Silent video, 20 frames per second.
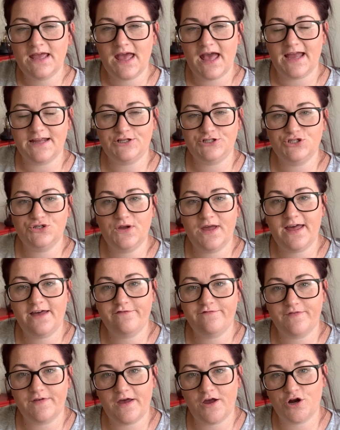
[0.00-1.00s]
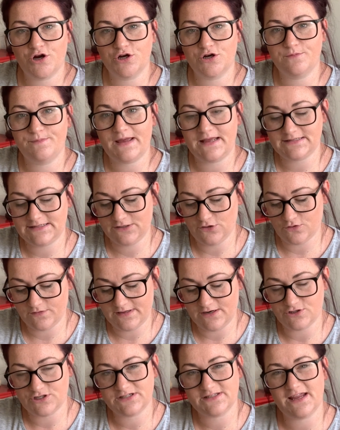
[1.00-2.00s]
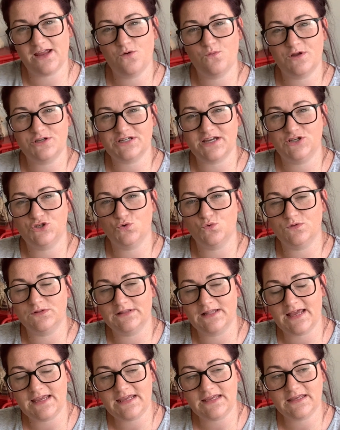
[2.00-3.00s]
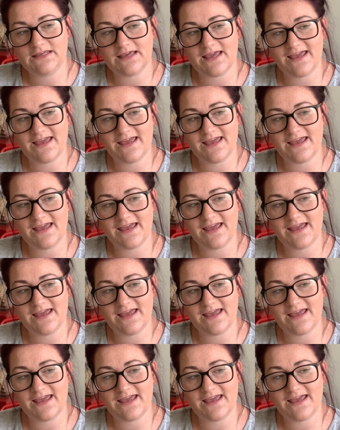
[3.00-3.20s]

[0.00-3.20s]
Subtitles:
I do have her bedding on there just now, which I don't like.